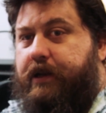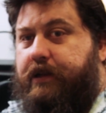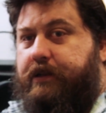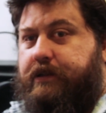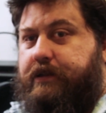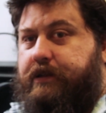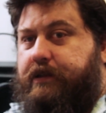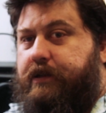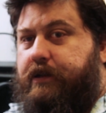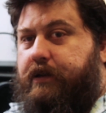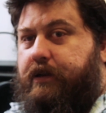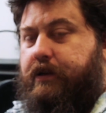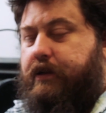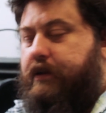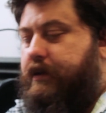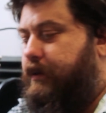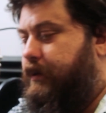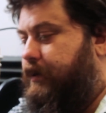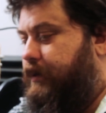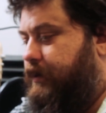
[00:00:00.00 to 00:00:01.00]
and it's
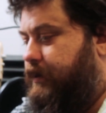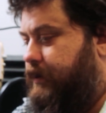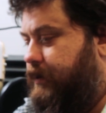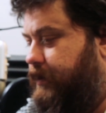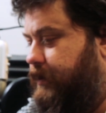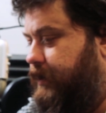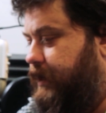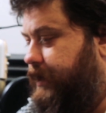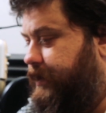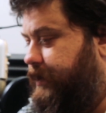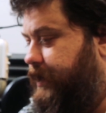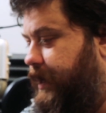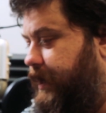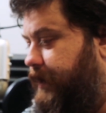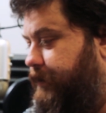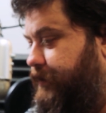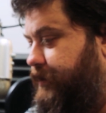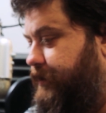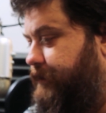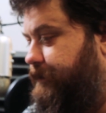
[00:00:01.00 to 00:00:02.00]

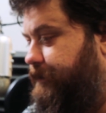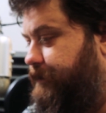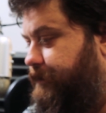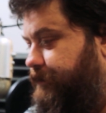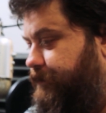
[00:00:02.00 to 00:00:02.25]
heaps.